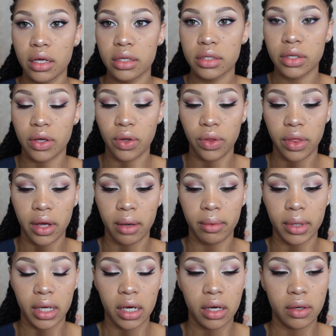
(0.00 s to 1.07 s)
So there
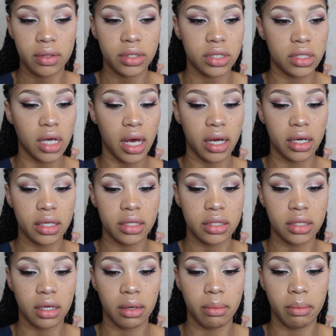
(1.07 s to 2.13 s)
we go. Just added
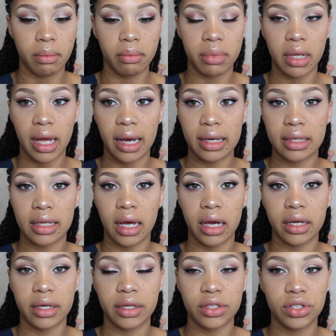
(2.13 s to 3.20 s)
some black
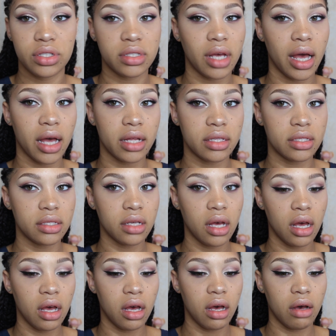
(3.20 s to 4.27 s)
liner. Just adds
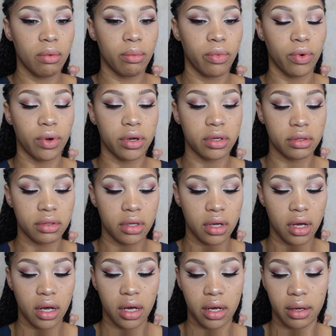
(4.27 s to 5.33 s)
more
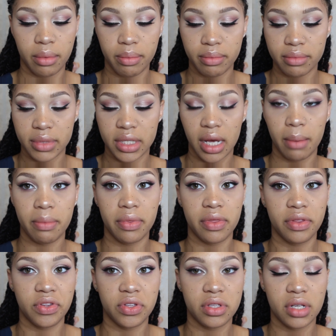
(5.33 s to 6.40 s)
depth
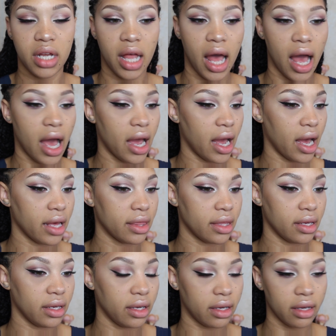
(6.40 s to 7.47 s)
to the eye, I
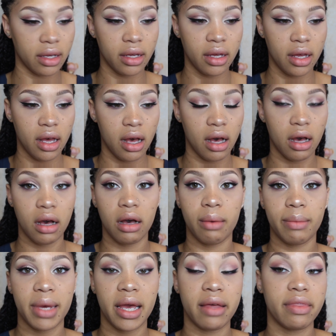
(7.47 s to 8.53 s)
think.
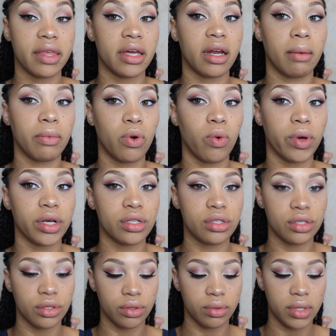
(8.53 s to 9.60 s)
And then I'm going
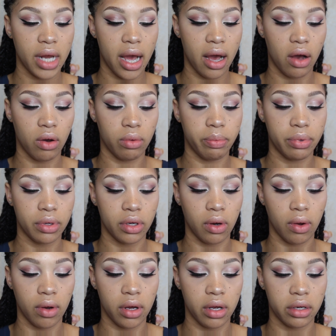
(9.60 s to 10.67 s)
to now put
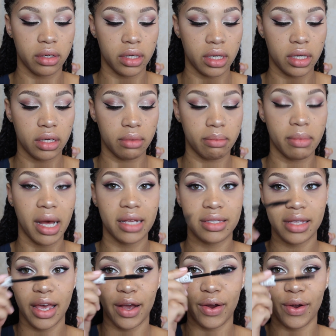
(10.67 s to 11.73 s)
on
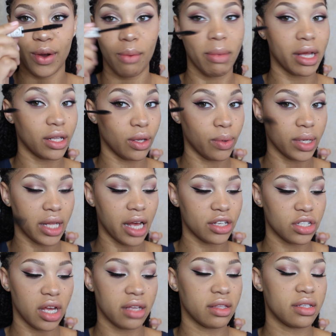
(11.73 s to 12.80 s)
mascara on my lower
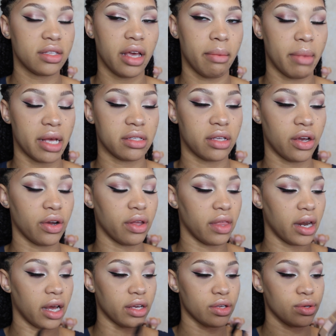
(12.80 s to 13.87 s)
lash line. The same mascara
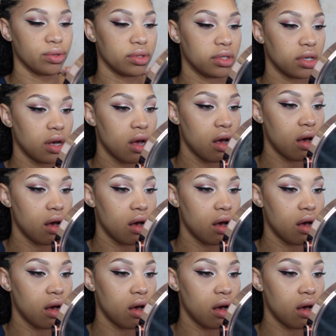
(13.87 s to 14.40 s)
that I used